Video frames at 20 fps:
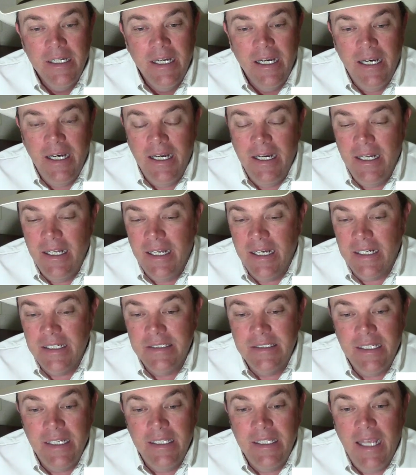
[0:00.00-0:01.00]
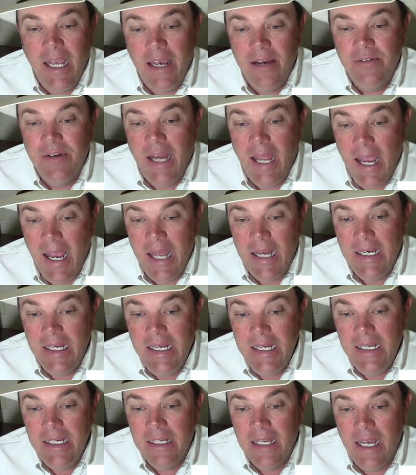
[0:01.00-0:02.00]
Like I said, they haven't had
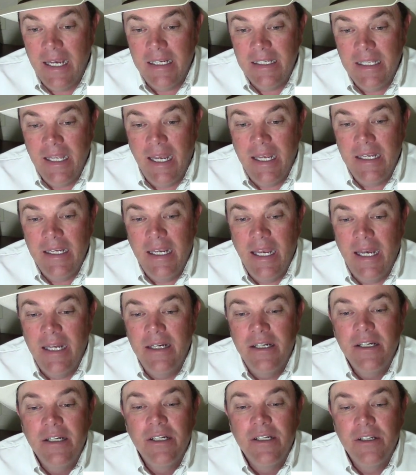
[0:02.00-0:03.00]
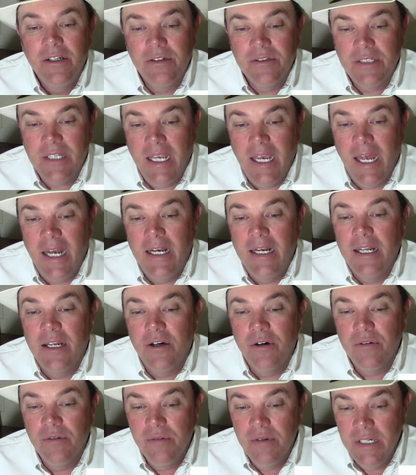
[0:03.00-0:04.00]
heat like that yet. Those cattle that
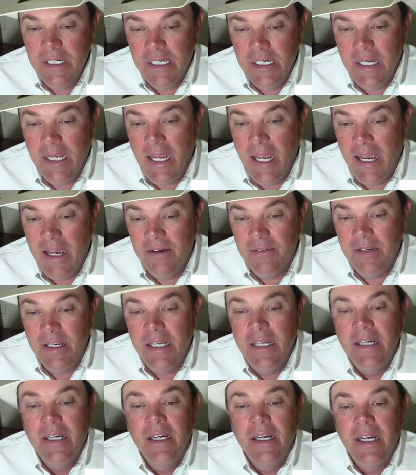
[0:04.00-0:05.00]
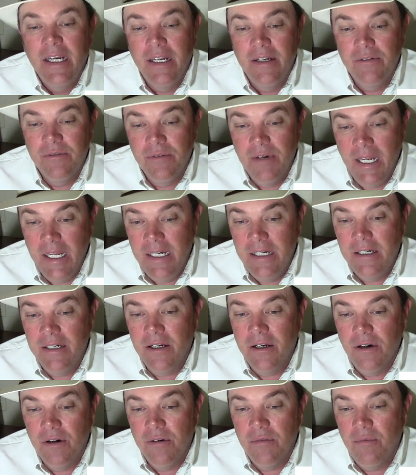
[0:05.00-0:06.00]
are really heavy and ready to
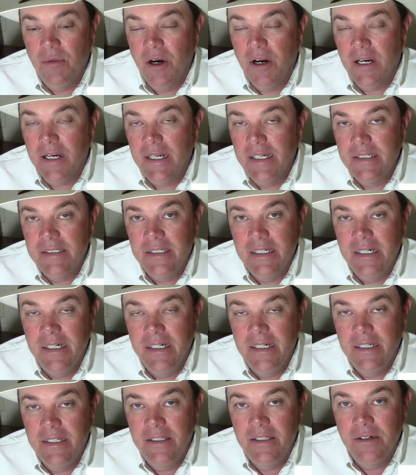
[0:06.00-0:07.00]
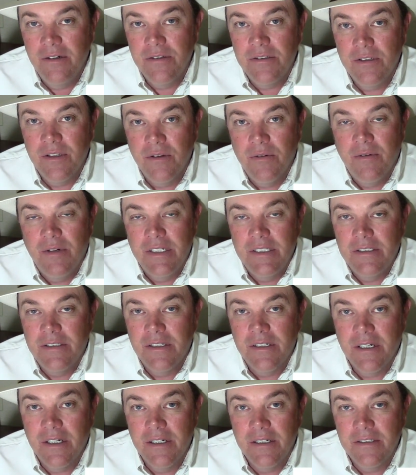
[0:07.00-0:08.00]
go to market, those are the ones
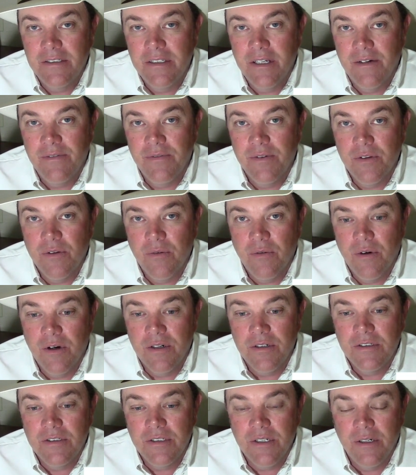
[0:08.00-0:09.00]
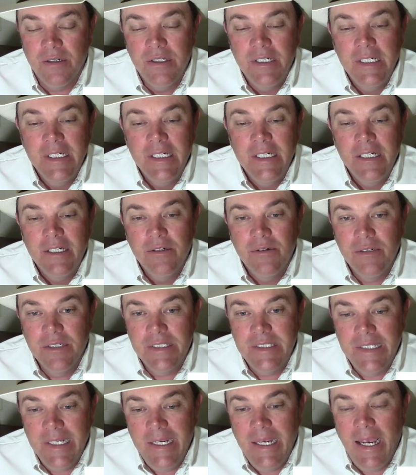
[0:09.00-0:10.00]
that are going to suffer the worst. So we'll
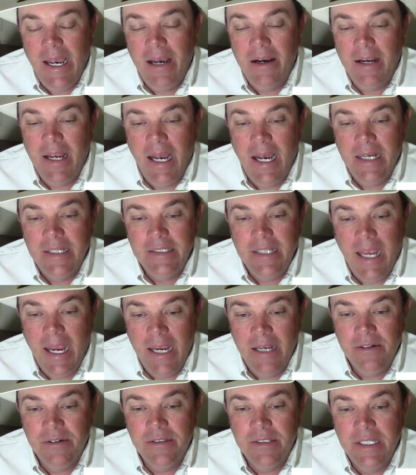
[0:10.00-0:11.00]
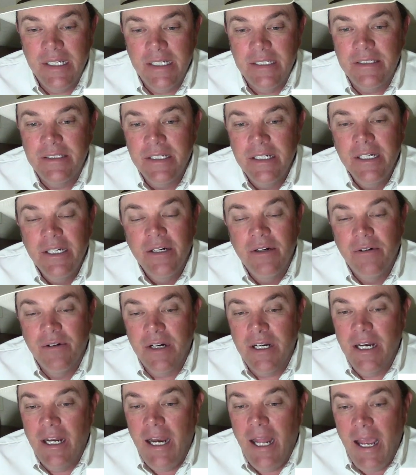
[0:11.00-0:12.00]
see how guys handle this.
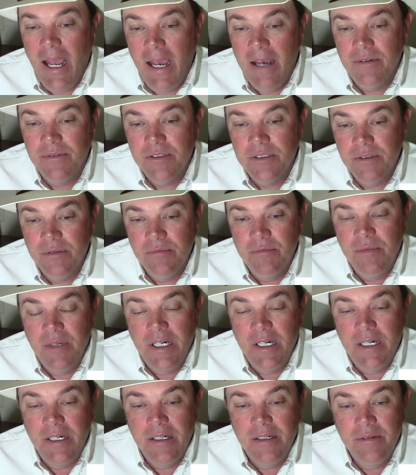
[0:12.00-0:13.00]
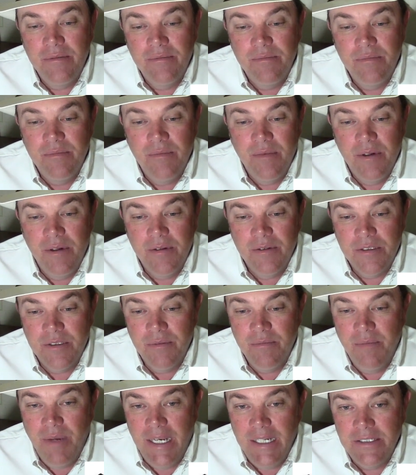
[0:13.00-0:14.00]
We're going to have some
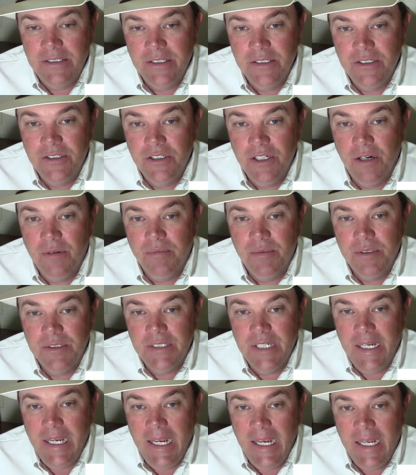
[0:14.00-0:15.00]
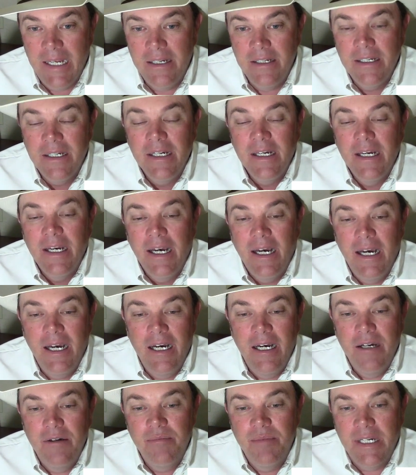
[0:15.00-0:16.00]
basis jumpers again
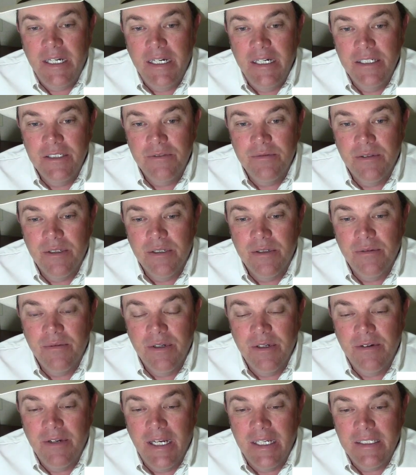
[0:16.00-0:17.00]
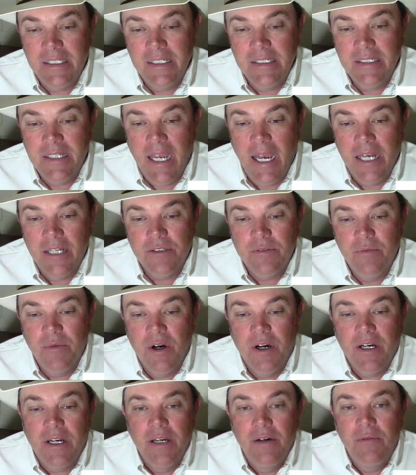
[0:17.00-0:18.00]
because we've got this cash
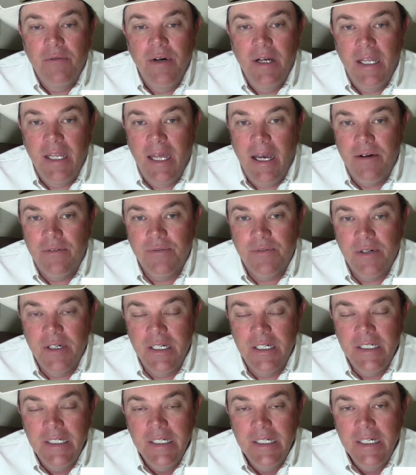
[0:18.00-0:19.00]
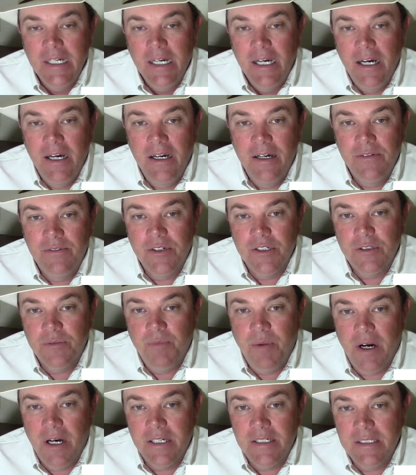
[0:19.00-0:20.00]
market well out front of your
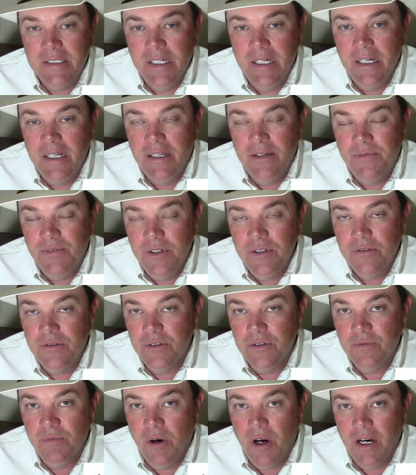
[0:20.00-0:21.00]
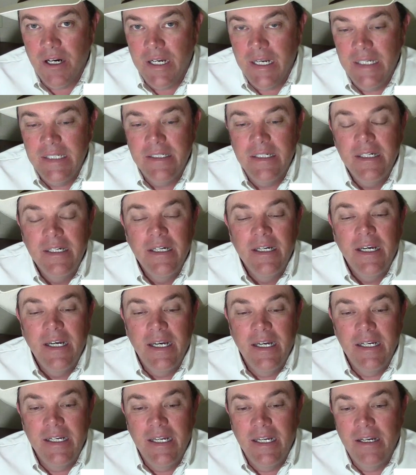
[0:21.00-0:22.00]
spot futures market.
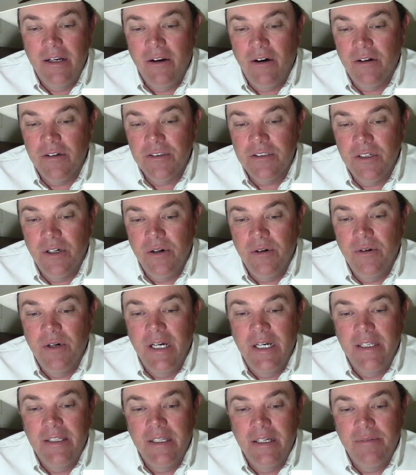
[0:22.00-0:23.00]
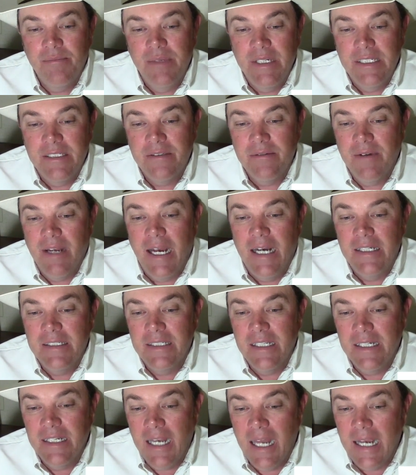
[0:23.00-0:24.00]
And then also there'd be some guys
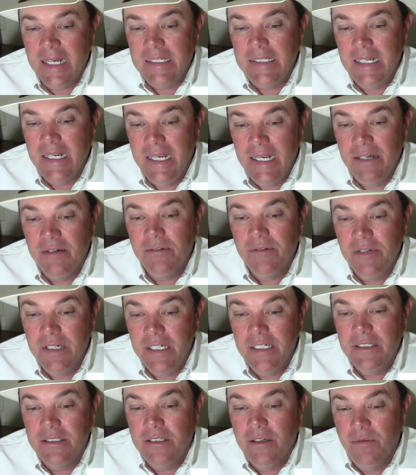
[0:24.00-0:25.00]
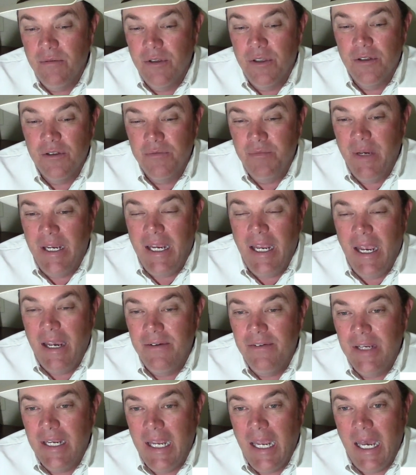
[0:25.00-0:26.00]
that'd like to get rid of some of those big
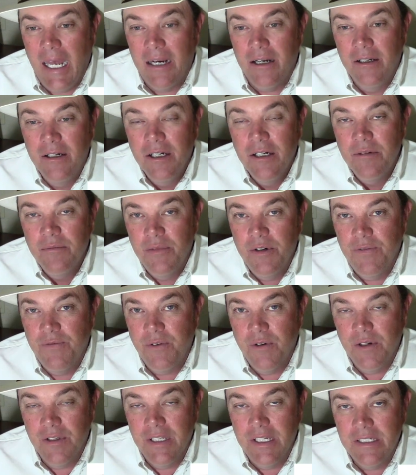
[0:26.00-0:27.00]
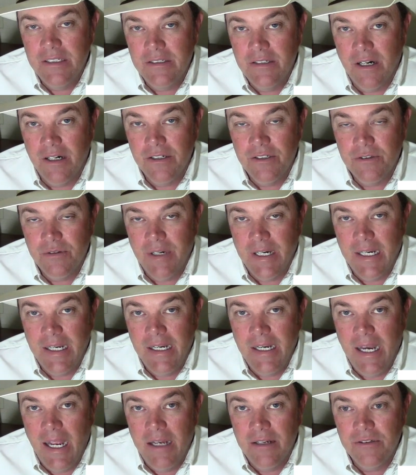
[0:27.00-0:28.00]
heavy cattle before they start
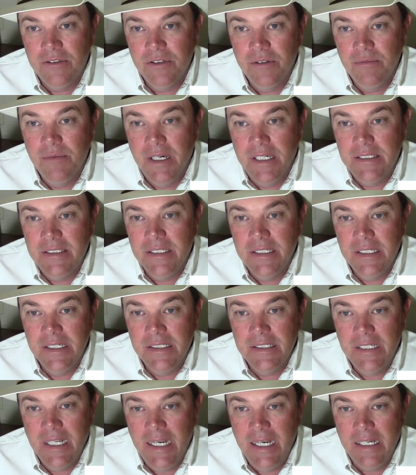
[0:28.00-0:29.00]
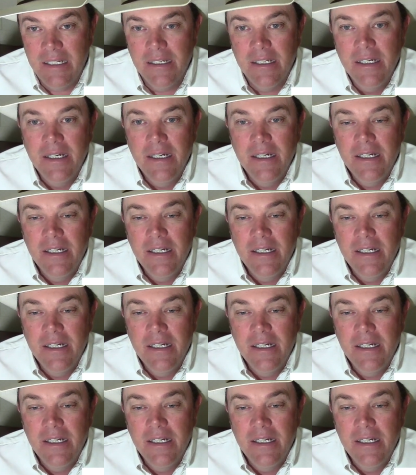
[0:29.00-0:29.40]
shrinking down too much in this heat.